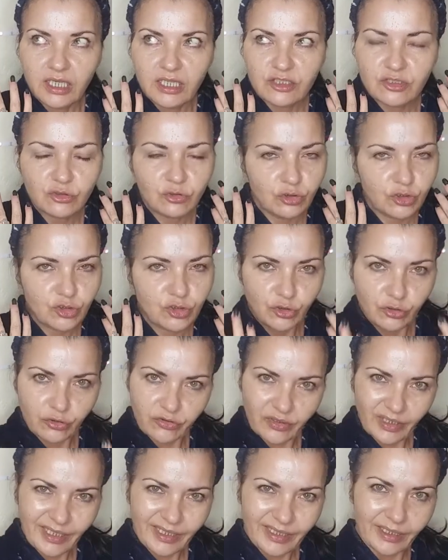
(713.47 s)
it's not too
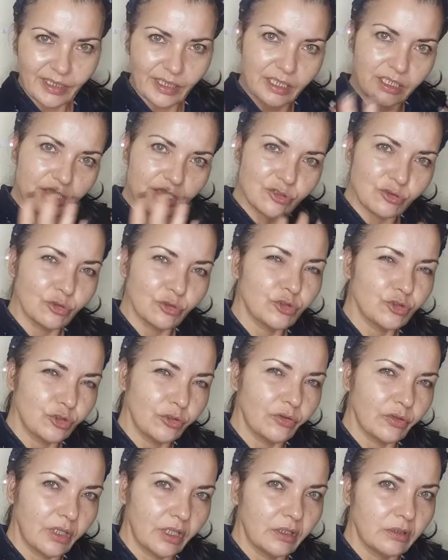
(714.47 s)
thick and it's not
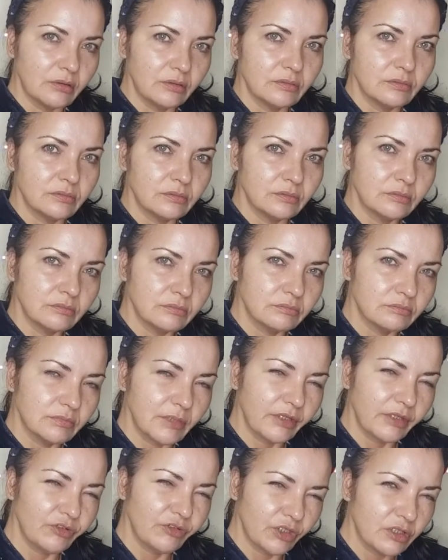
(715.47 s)
too thin,
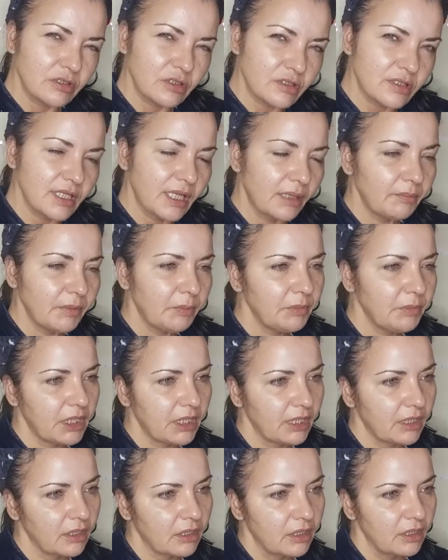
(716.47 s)
if you understand my
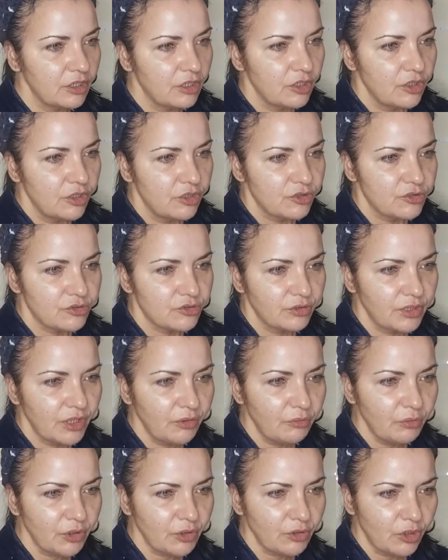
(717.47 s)
meaning. So
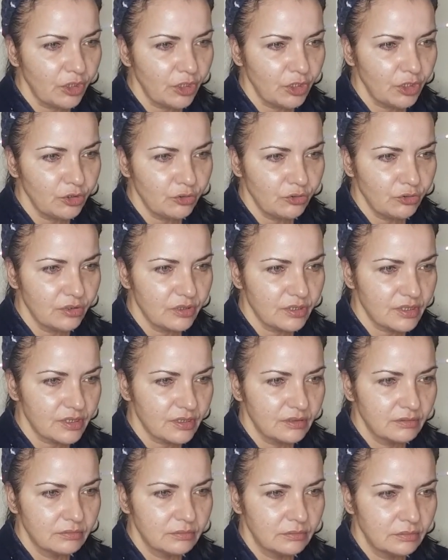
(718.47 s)
now we're going to
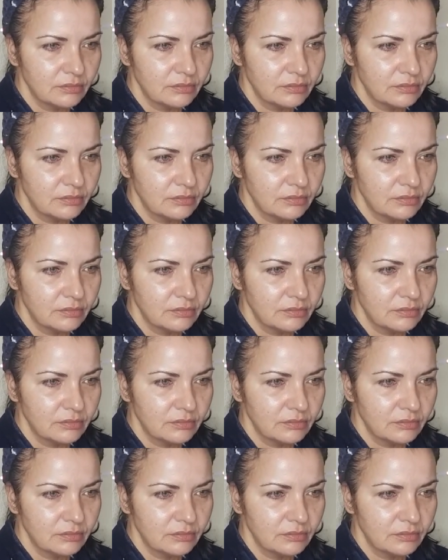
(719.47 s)
use,